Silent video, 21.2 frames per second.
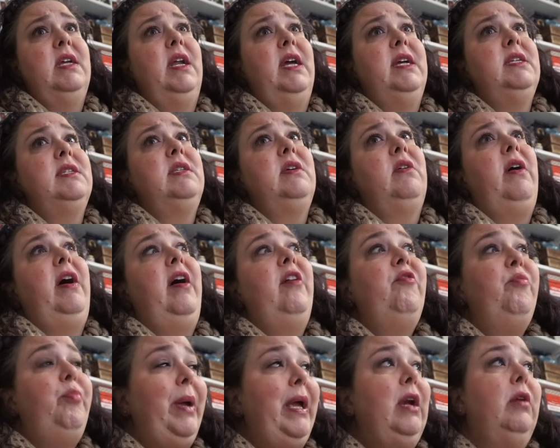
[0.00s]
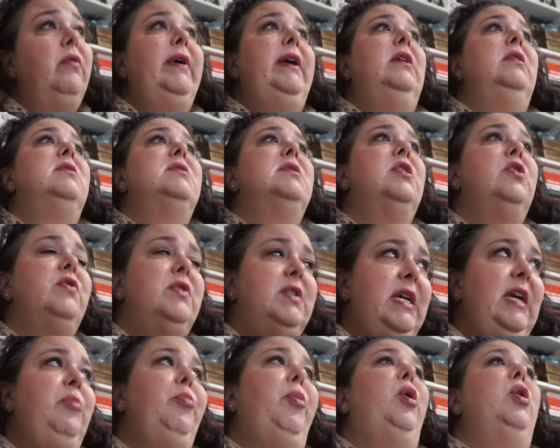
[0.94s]
and I still have beta readers and
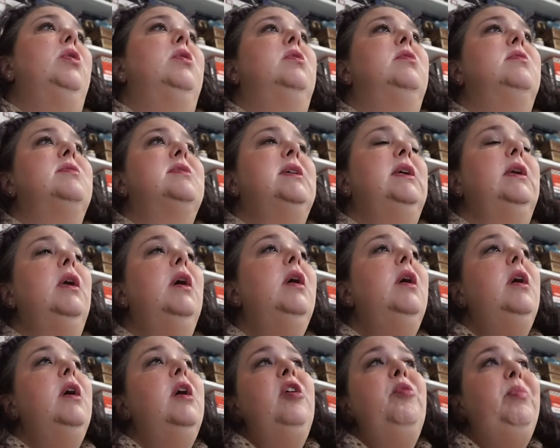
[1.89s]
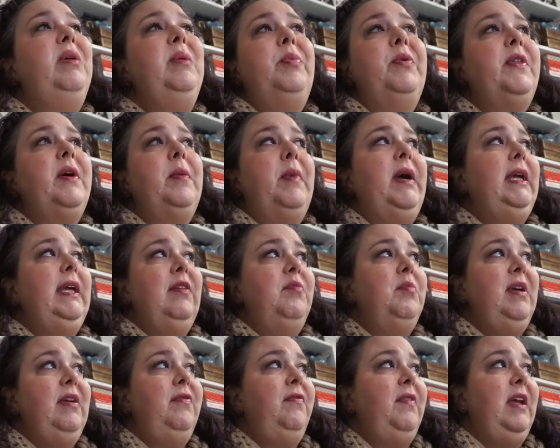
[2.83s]
critique partners and people that might give
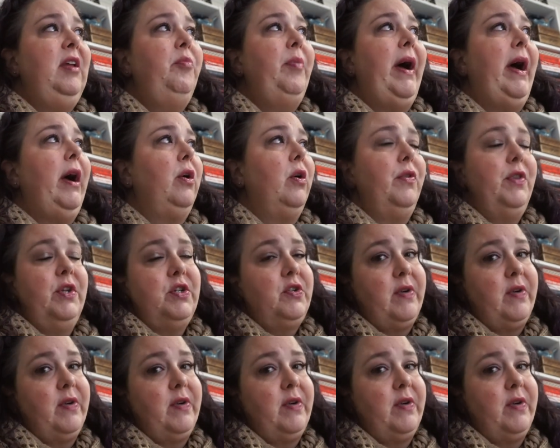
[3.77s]
me feedback on the